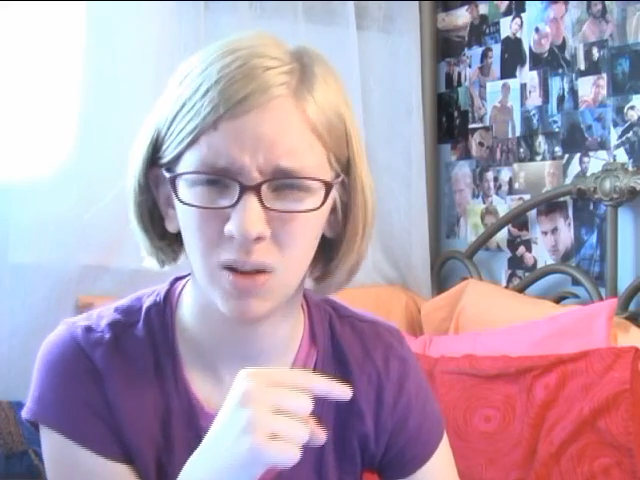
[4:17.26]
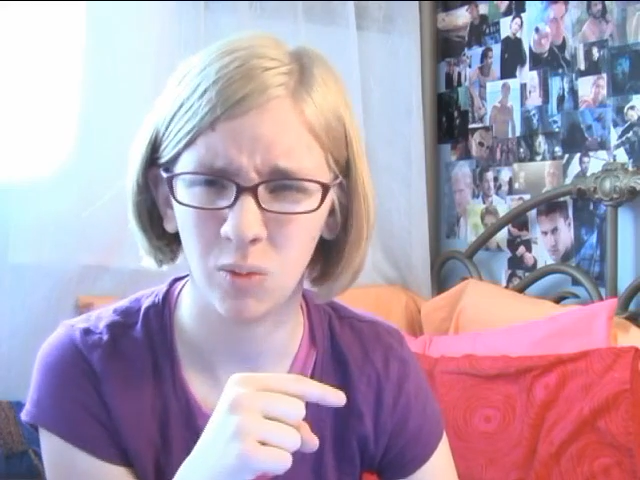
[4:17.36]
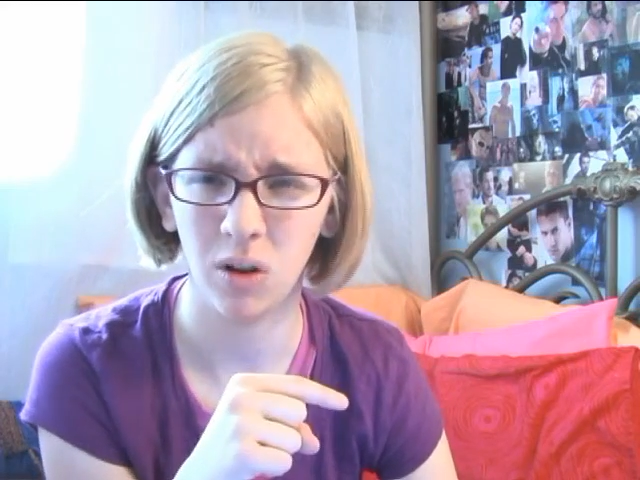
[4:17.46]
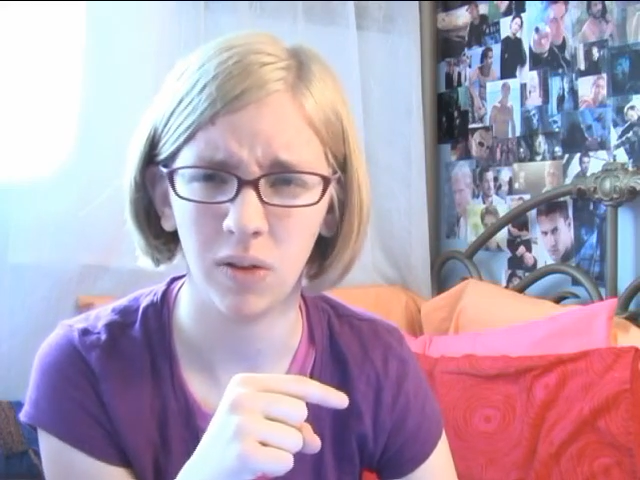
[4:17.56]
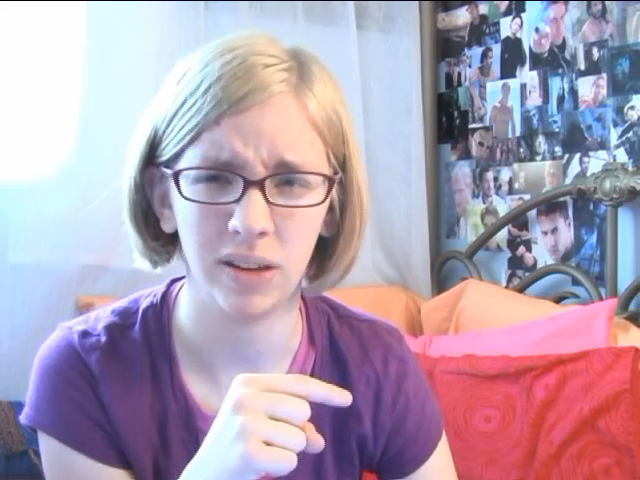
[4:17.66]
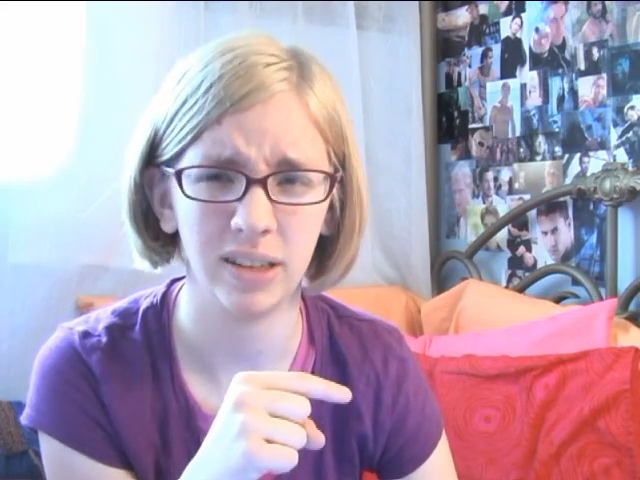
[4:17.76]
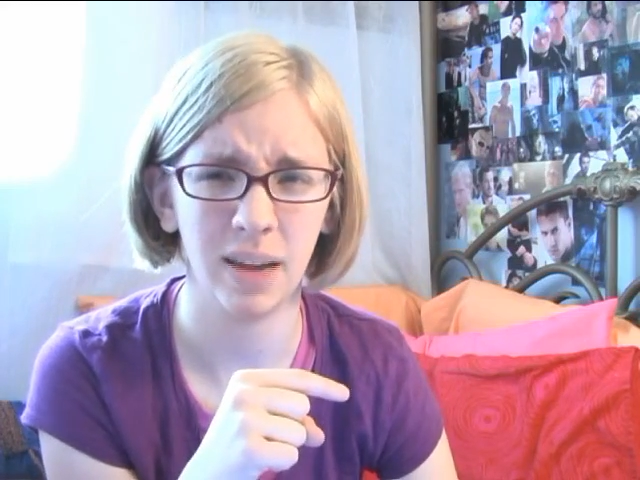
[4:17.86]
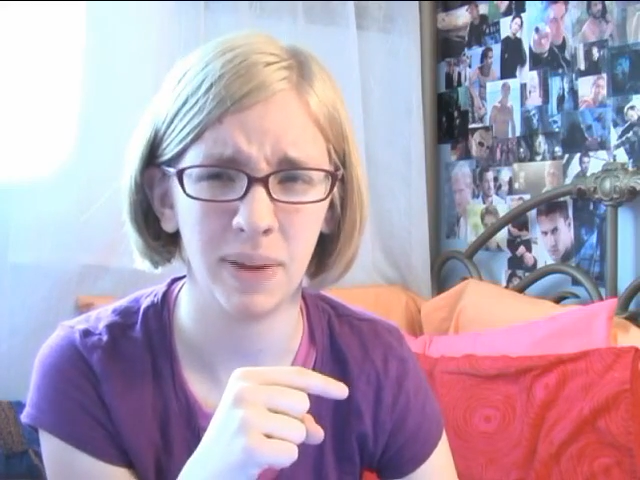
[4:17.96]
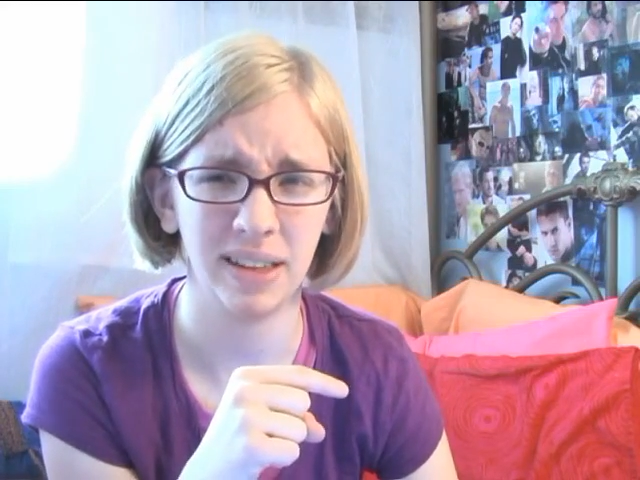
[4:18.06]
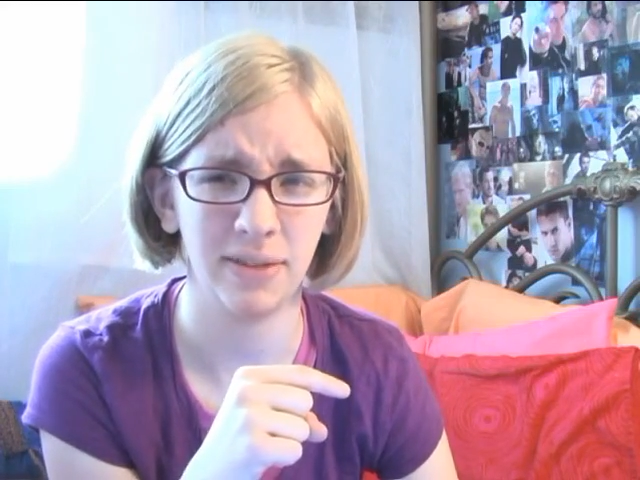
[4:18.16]
Whoa, I just
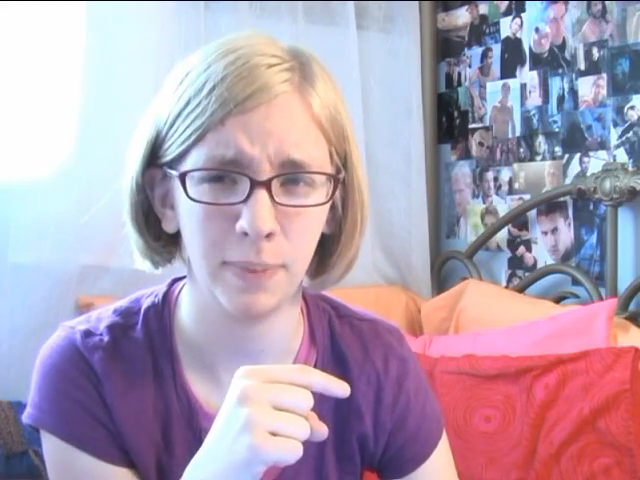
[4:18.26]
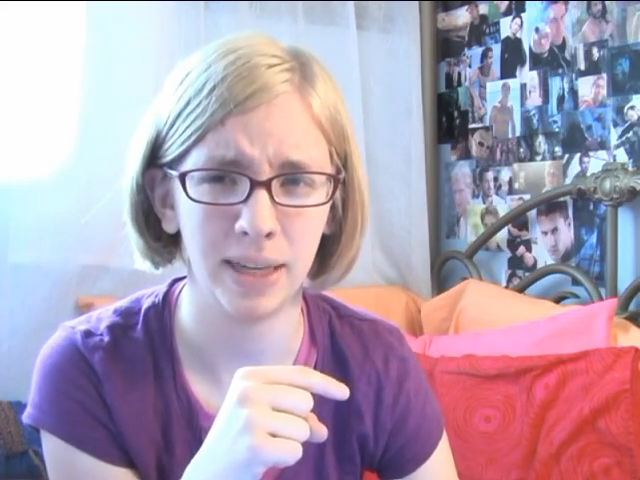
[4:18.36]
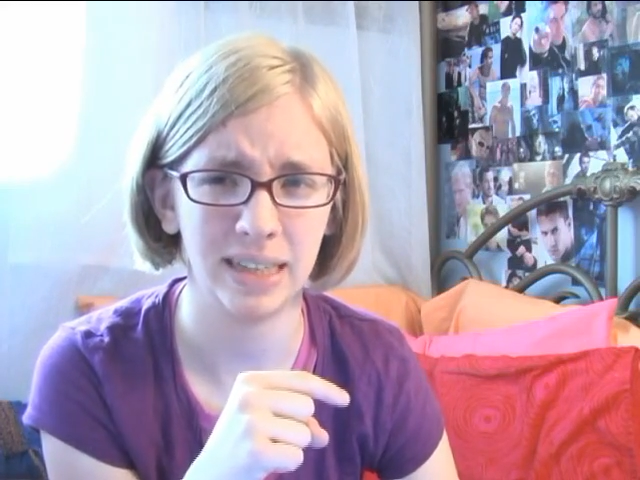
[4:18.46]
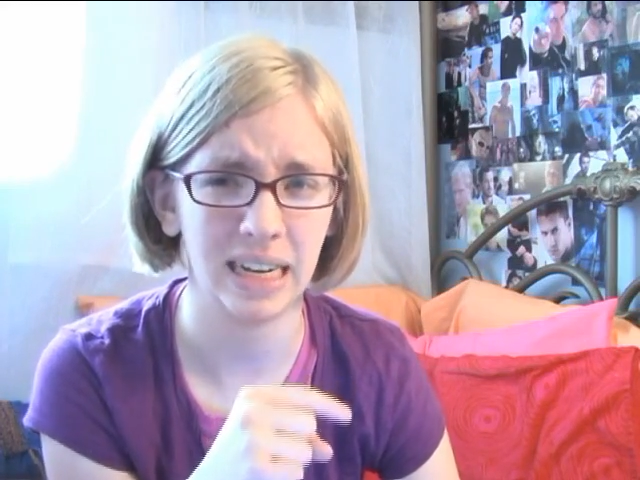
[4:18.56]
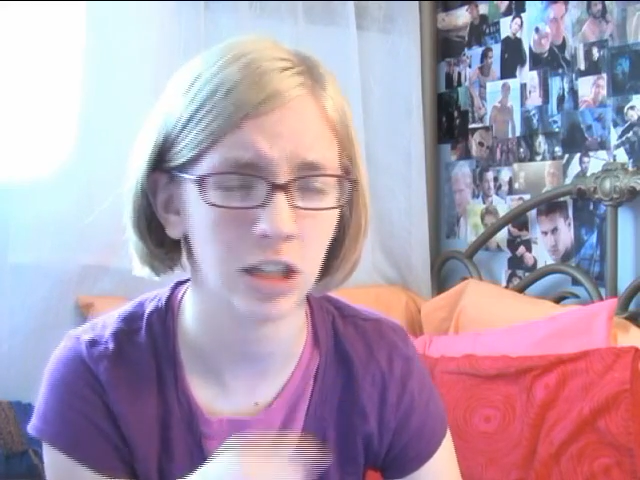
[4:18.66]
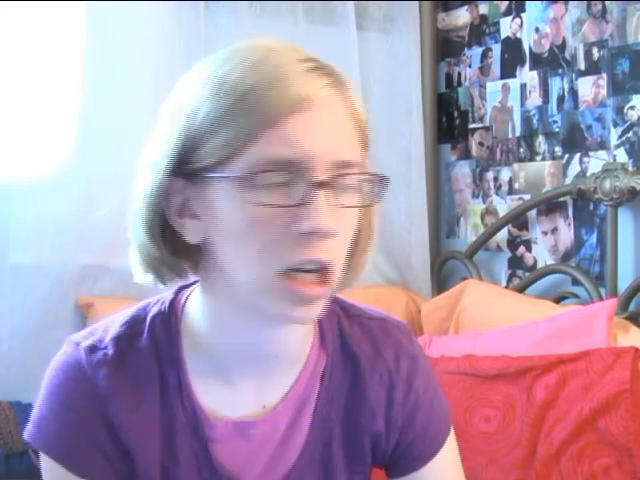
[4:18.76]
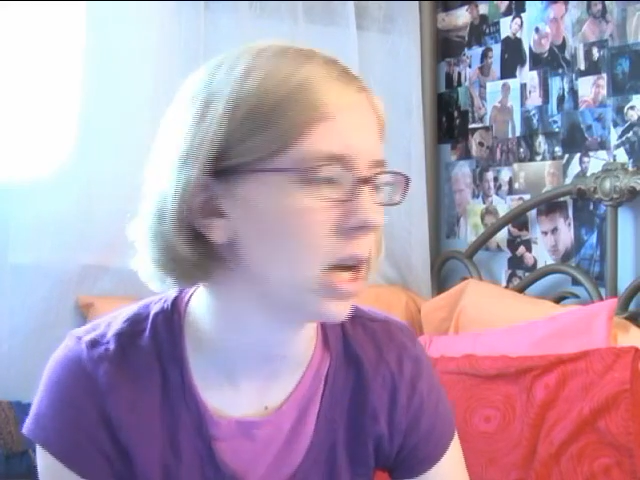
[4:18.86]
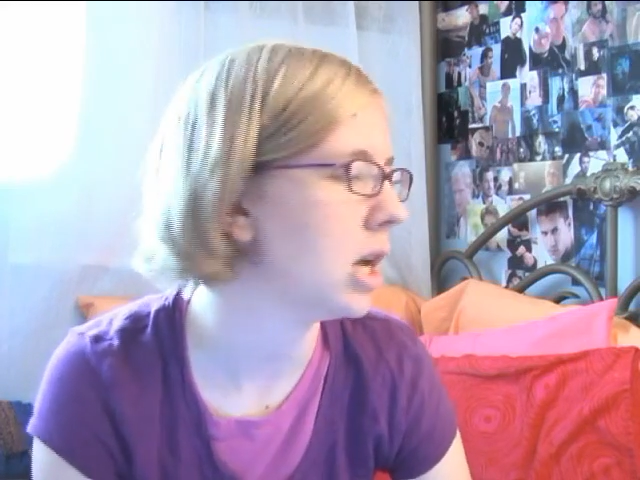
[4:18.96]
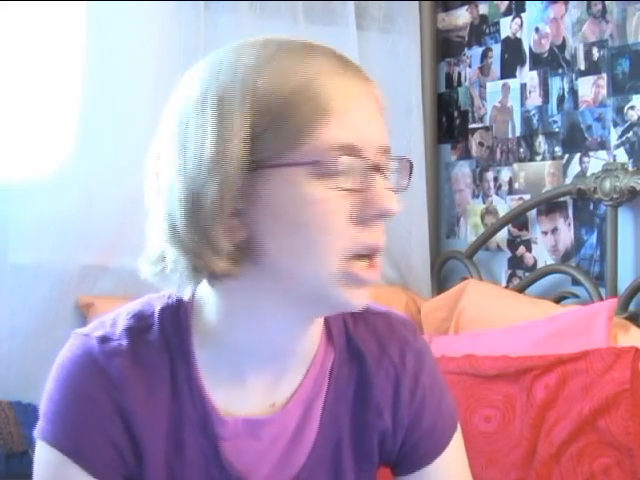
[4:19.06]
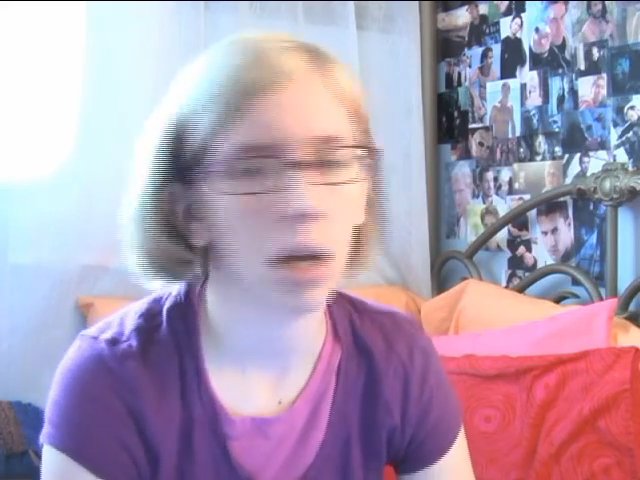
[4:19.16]
gave myself a mustache.
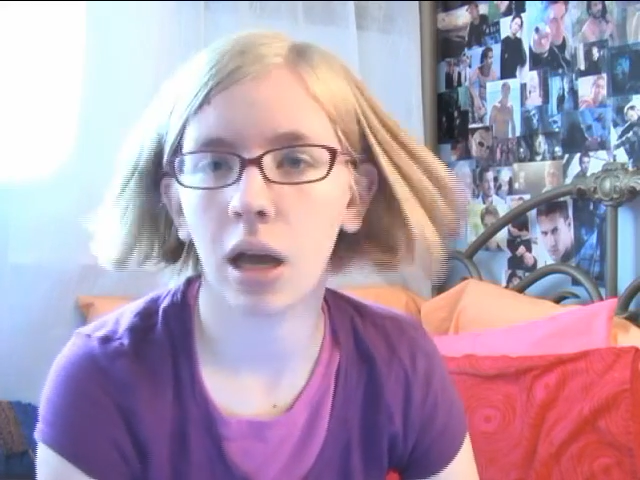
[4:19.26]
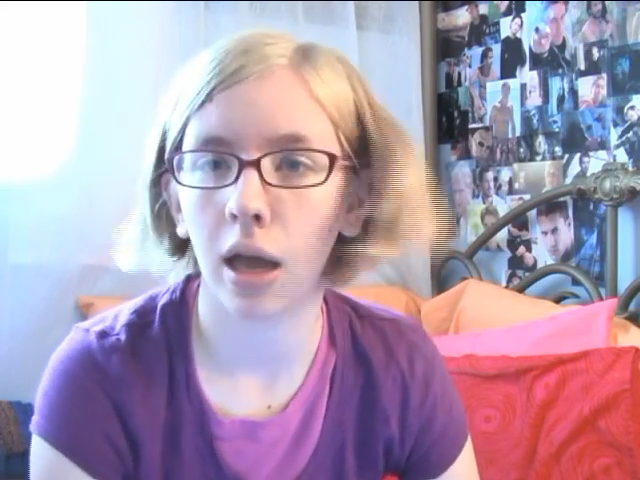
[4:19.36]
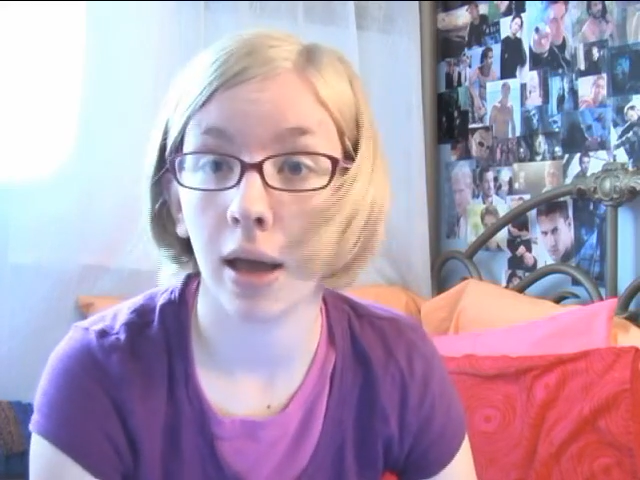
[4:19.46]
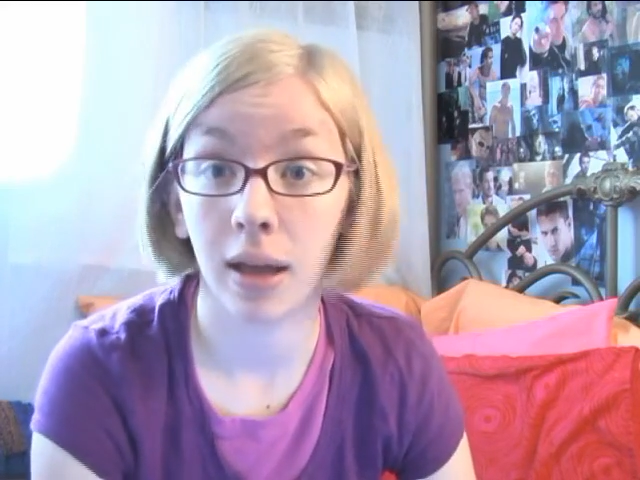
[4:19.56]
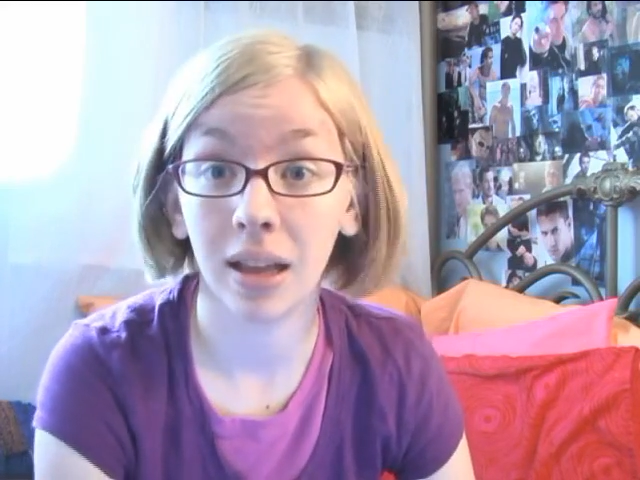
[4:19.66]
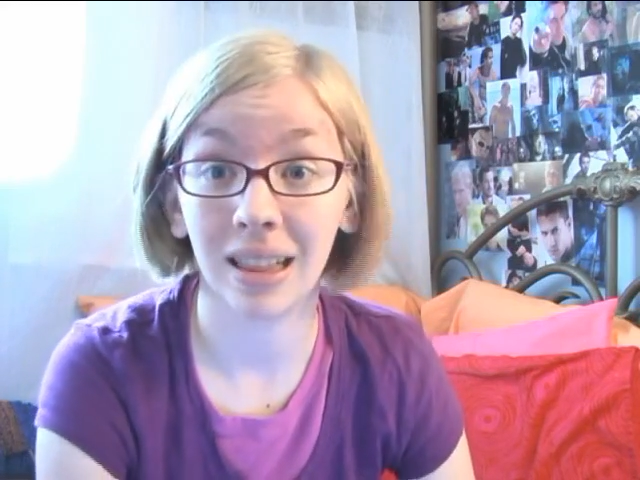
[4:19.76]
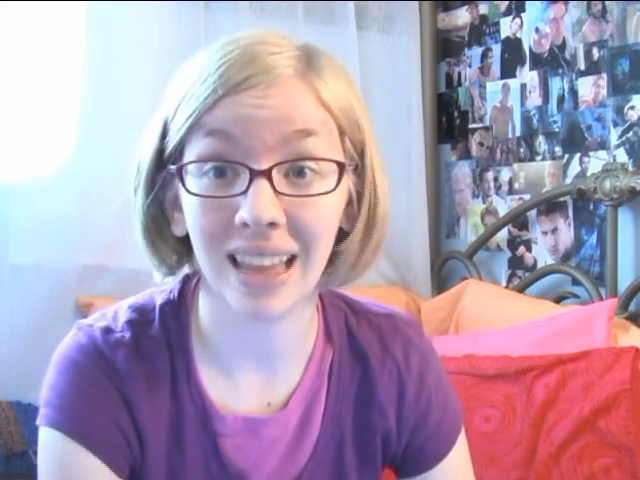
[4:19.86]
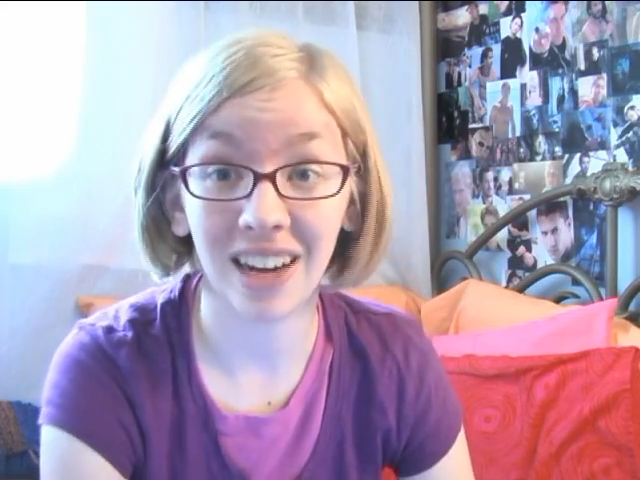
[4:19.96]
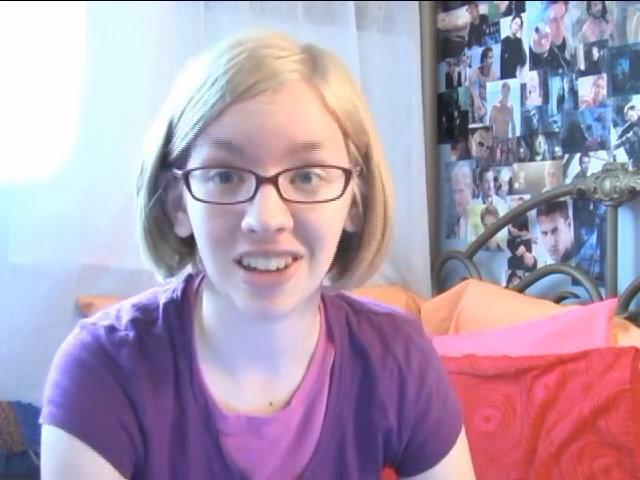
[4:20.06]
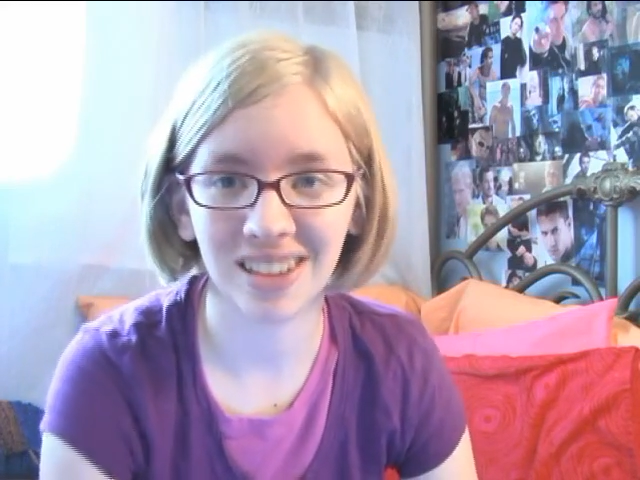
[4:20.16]

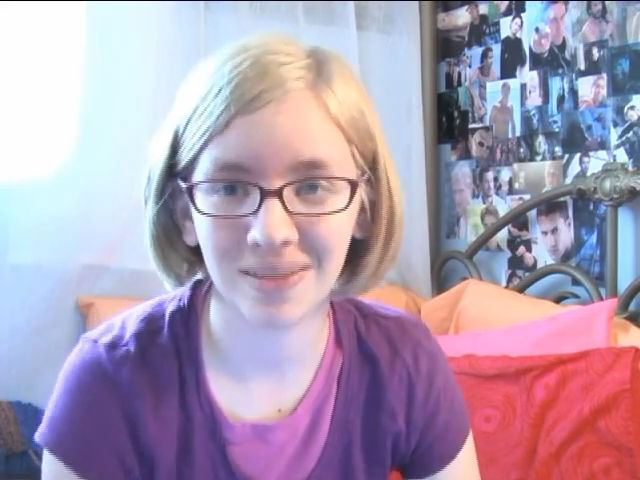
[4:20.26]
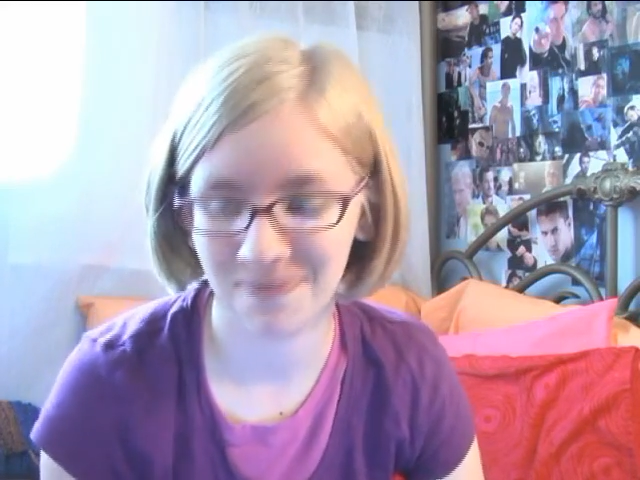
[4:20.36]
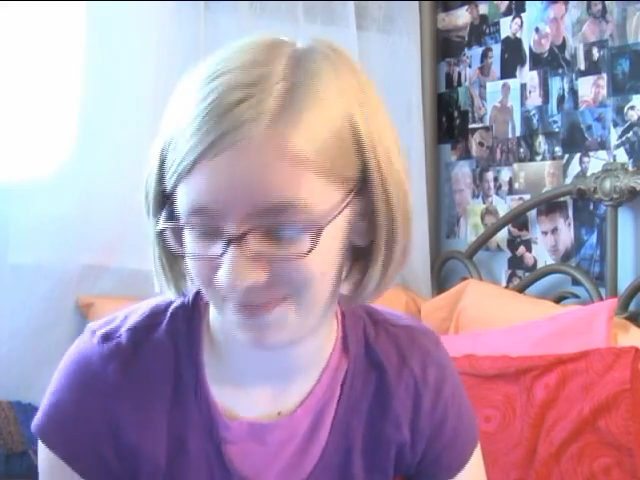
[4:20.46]
Laters!